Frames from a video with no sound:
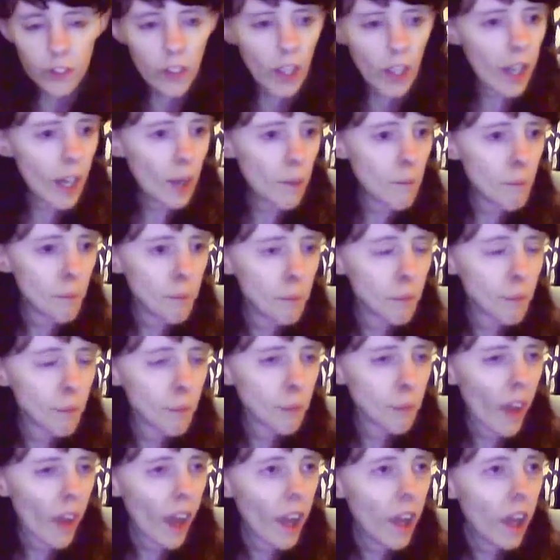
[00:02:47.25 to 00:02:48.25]

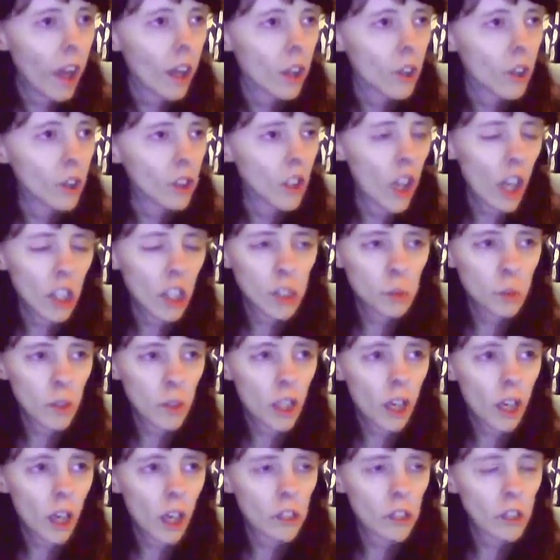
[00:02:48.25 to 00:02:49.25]
Good Night
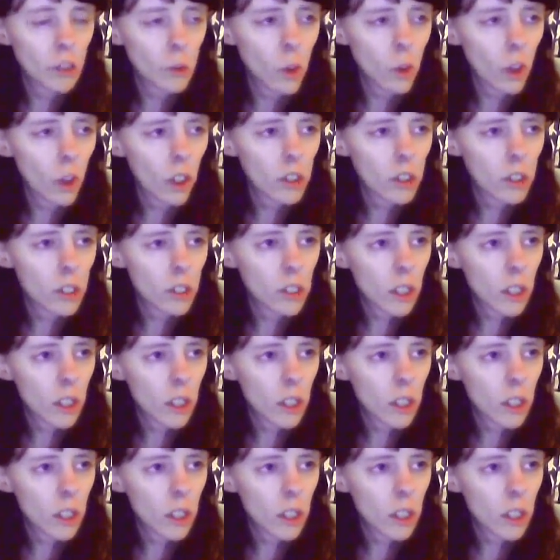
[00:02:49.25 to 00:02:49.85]
Sweetheart to watch.